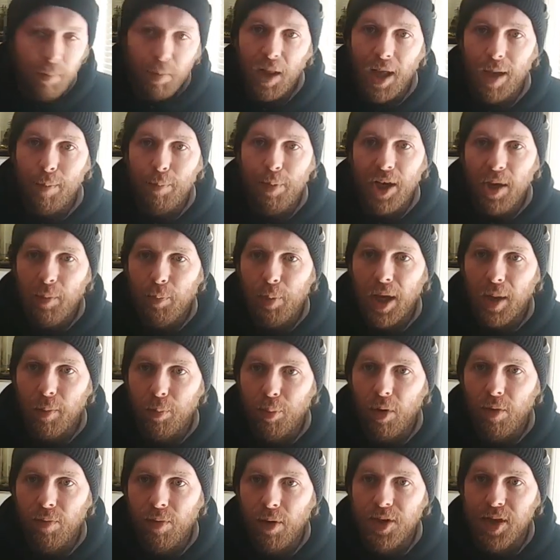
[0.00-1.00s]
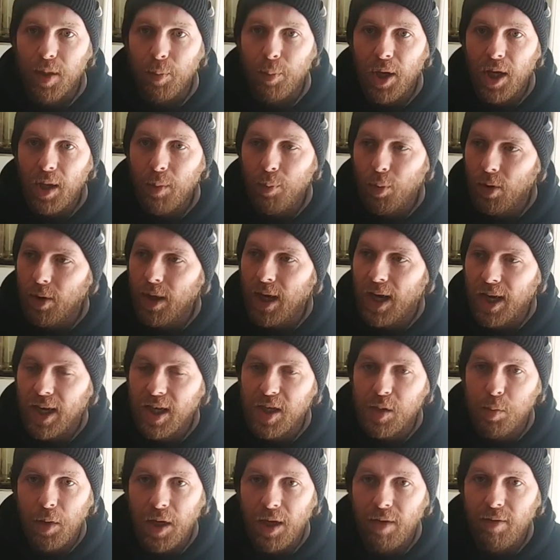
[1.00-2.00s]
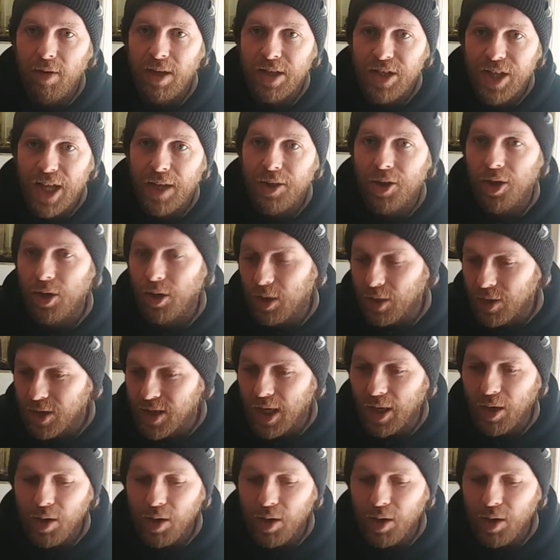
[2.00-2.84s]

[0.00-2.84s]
be a big brother to people, that experienced head that can tell